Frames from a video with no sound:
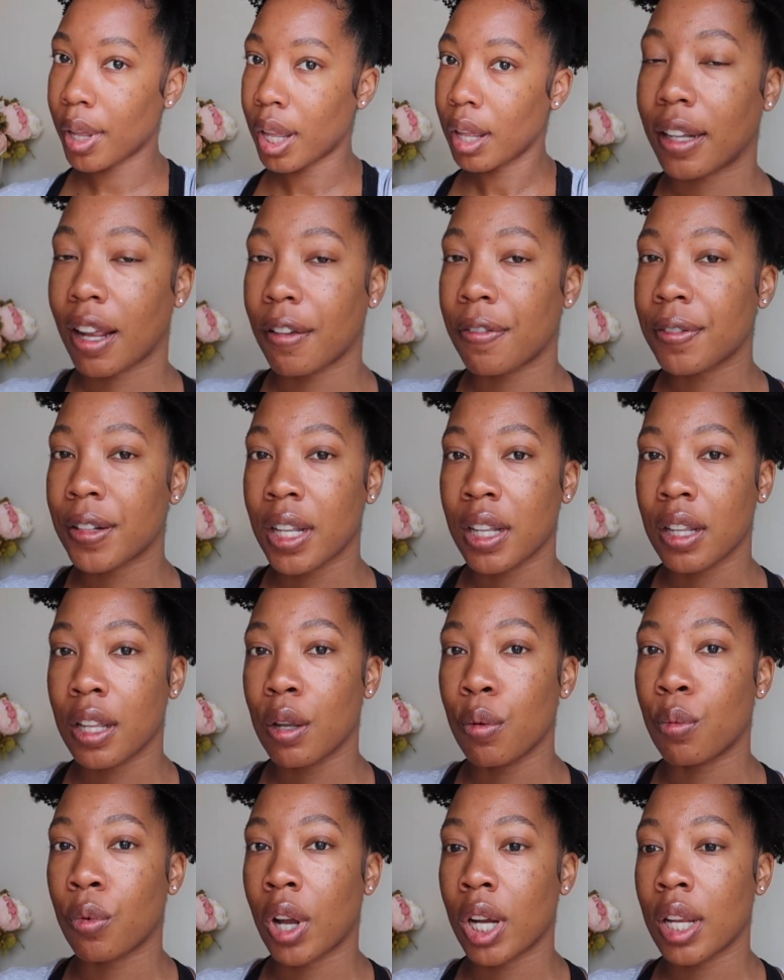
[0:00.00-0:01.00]
Definitely
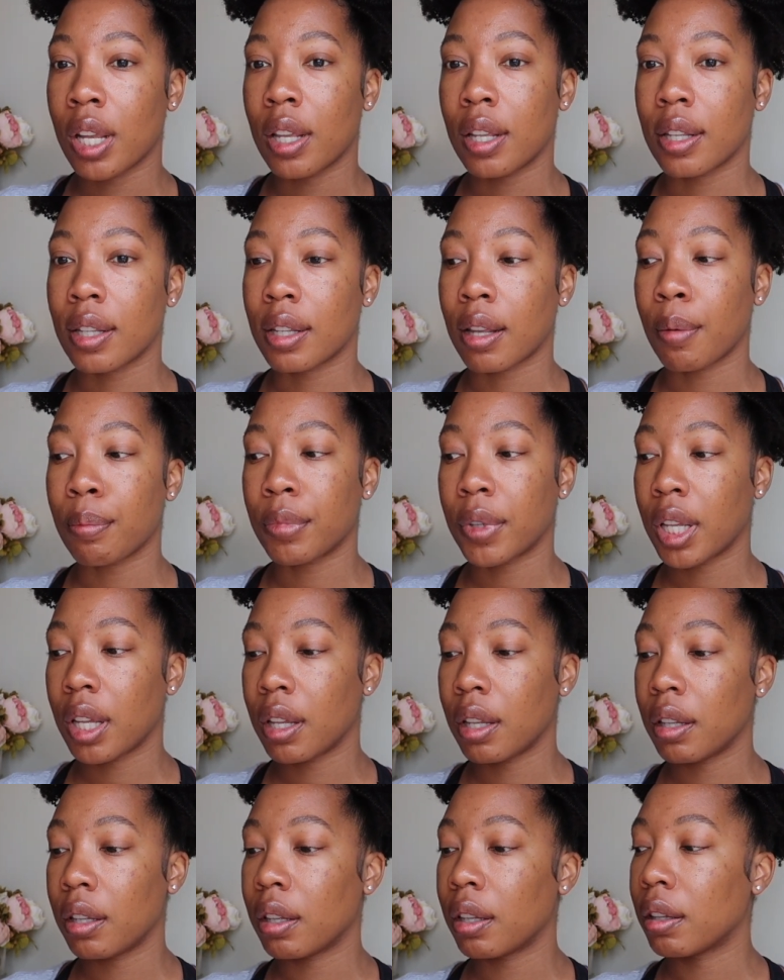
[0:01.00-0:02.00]
wanted
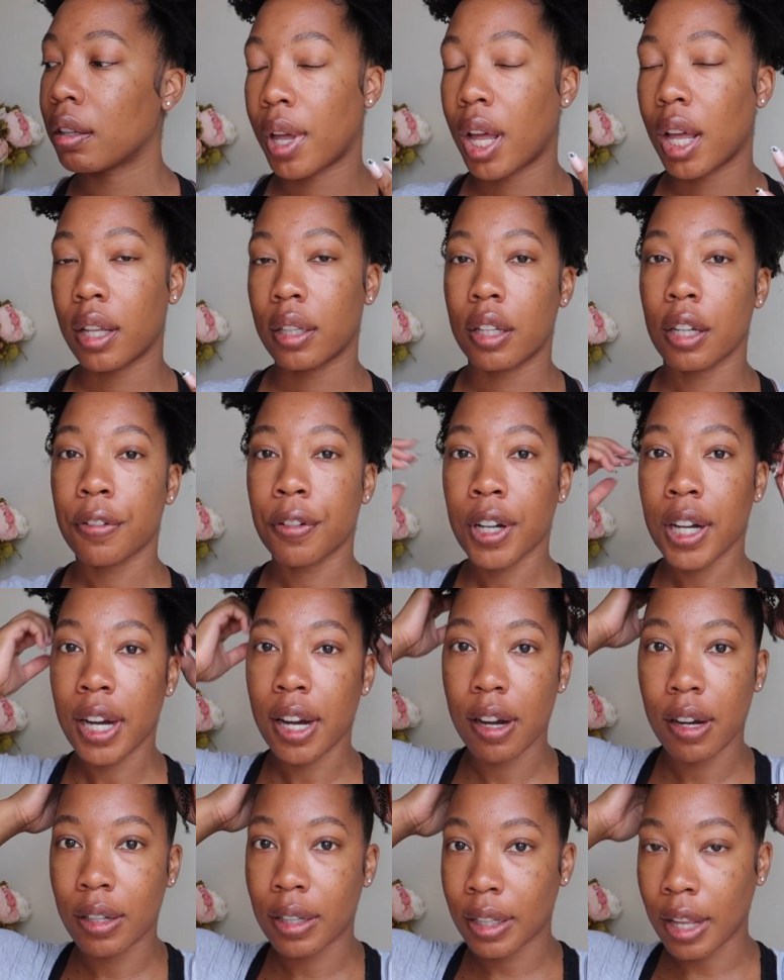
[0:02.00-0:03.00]
something, a different
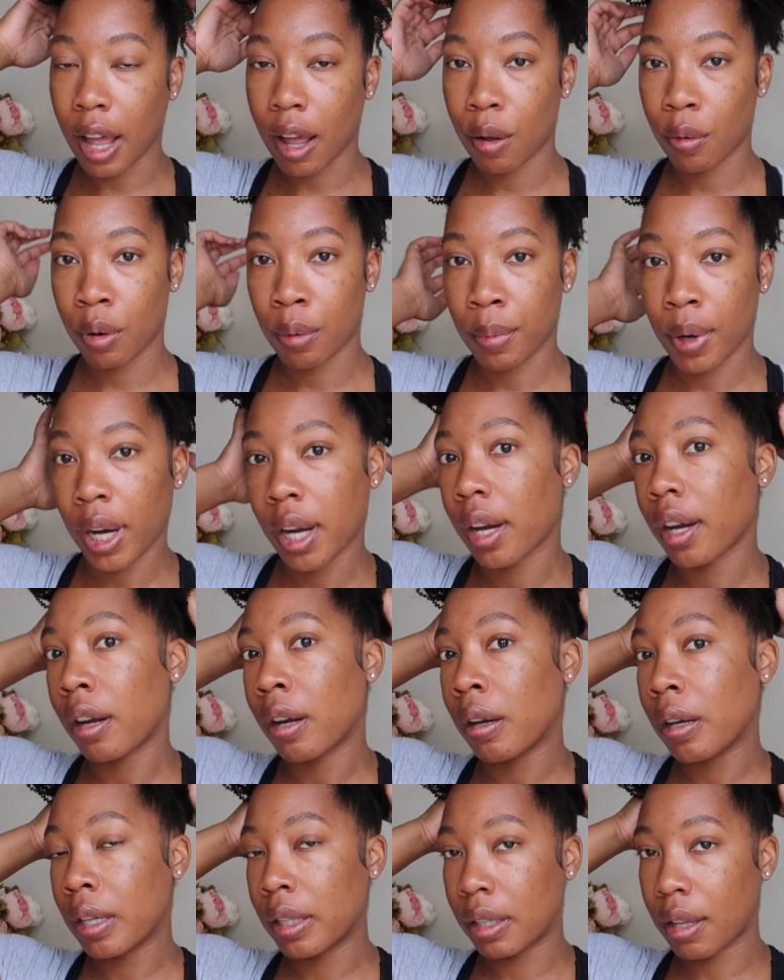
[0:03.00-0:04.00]
hairstyle where my
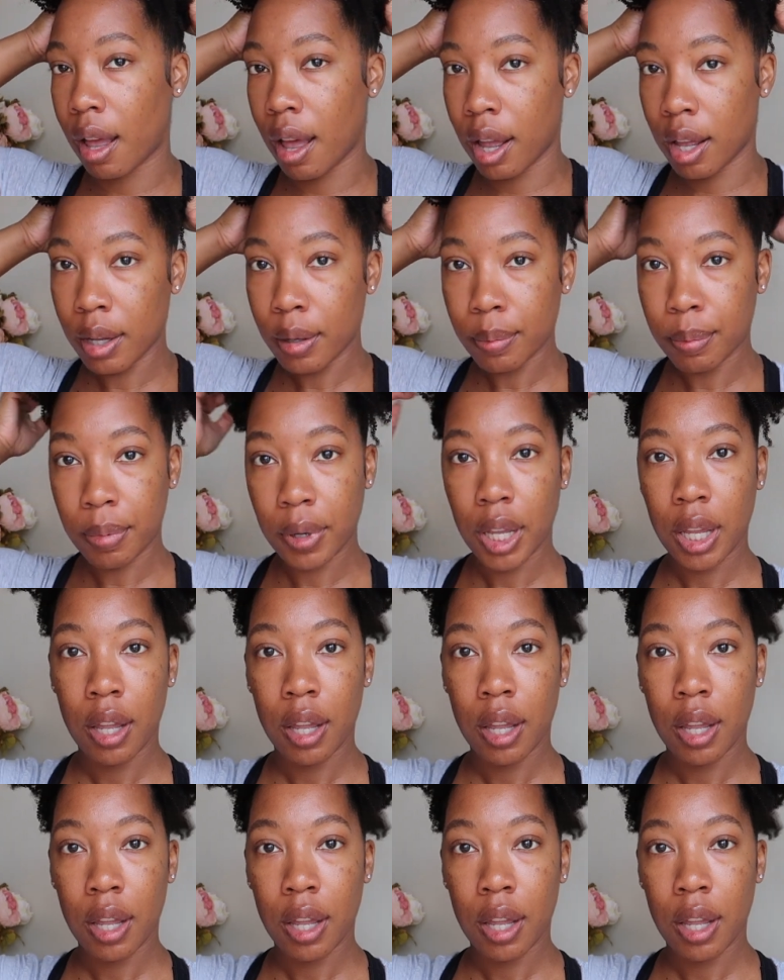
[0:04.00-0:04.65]
hair is up